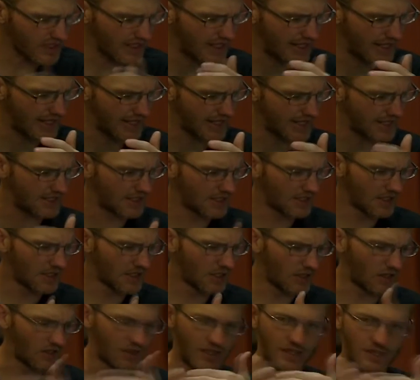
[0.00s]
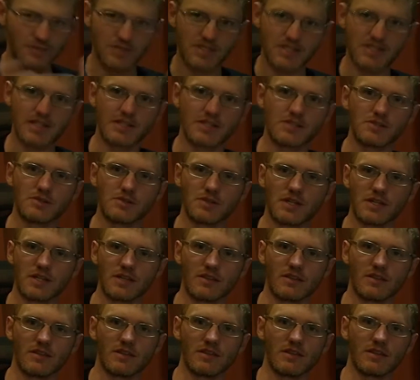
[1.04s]
And on the M6, you can
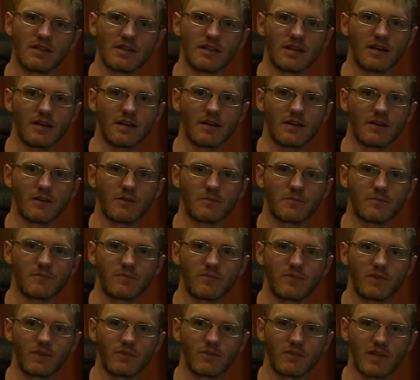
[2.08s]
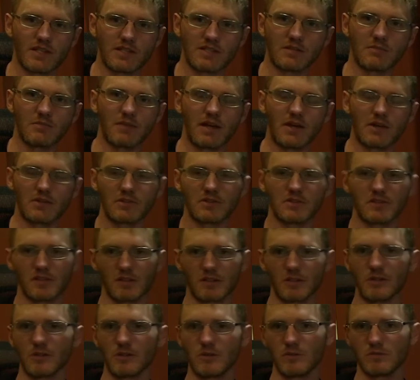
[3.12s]
get the VESA mounts that
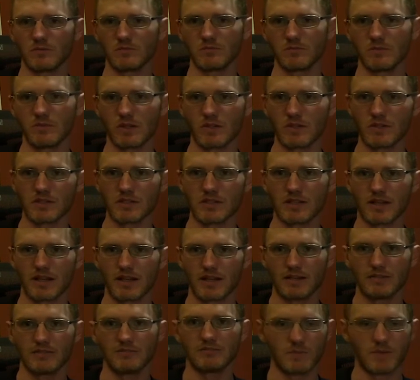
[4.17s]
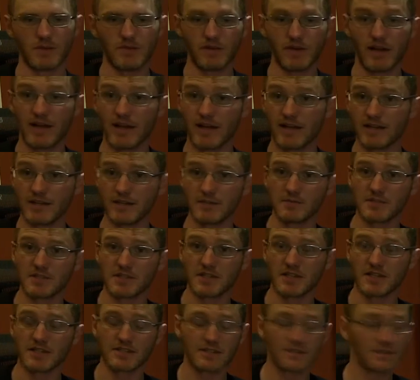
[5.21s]
go on the side. If I had an
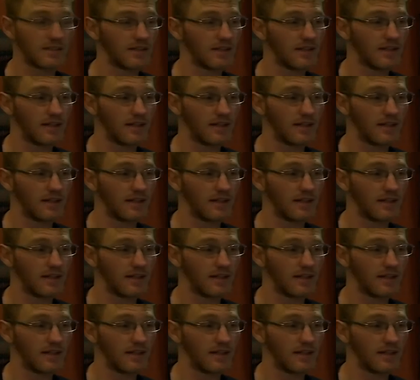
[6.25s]
M6,